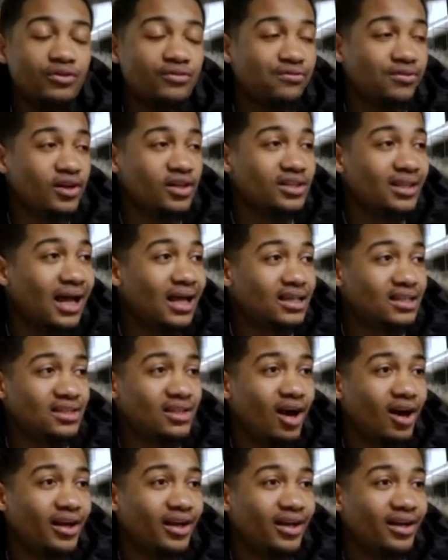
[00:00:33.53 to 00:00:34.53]
we first got
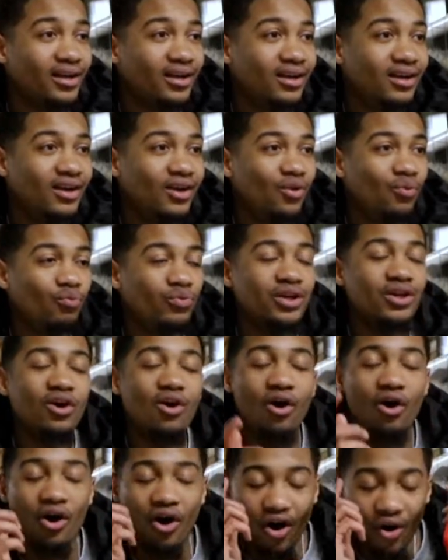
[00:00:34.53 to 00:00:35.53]
started, we
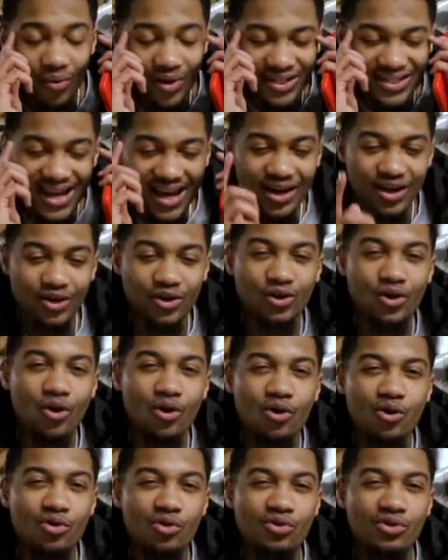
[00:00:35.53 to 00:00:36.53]
always had a
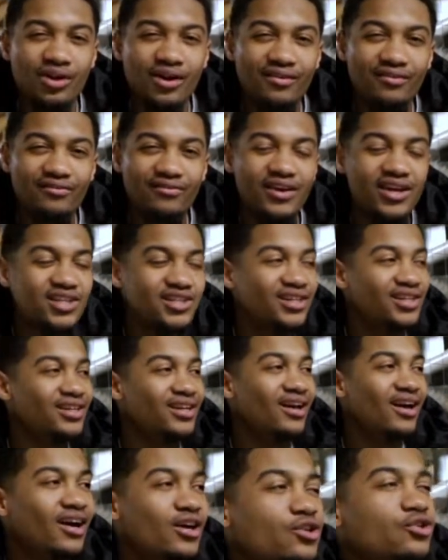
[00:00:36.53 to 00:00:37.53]
goal, a
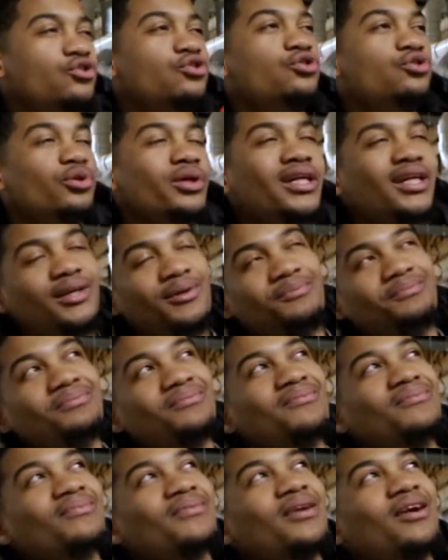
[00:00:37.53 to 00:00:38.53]
vision, a dream
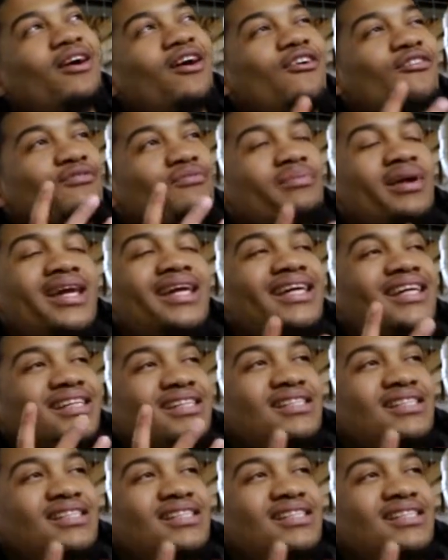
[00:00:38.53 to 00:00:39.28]
of making